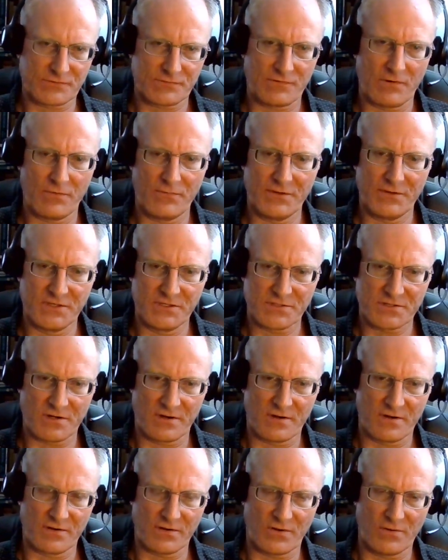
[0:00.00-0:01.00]
cronies
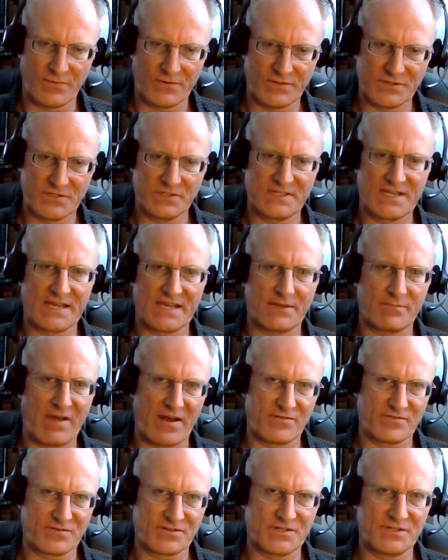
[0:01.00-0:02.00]
are going to take
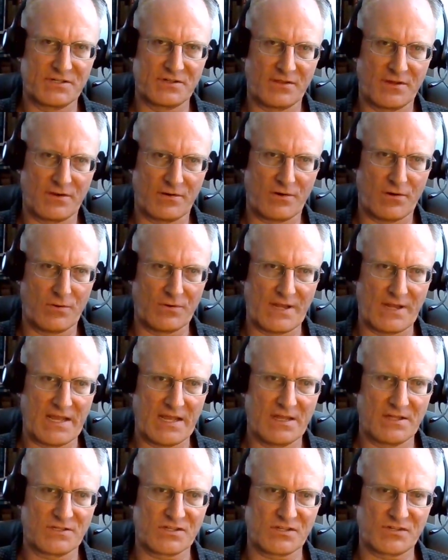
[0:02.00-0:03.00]
matters into their own
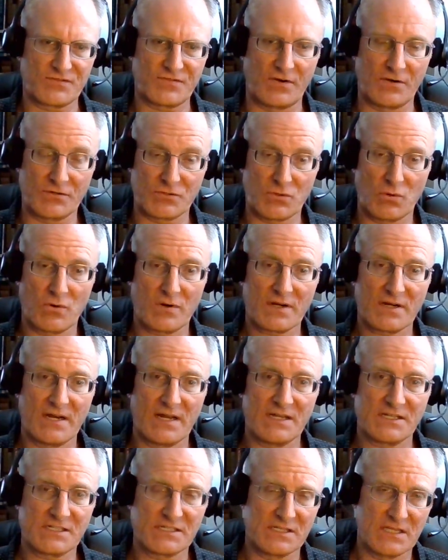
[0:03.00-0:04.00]
hands as far as
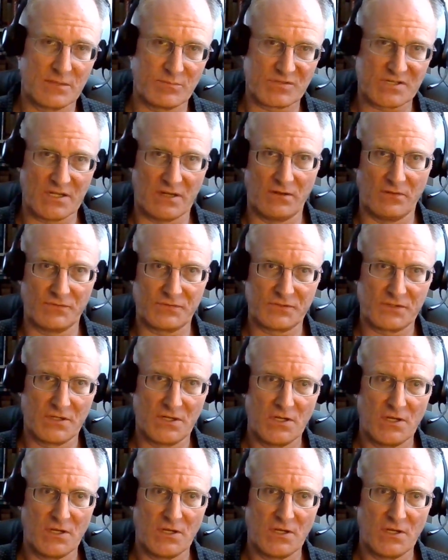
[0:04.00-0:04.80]
organizing themselves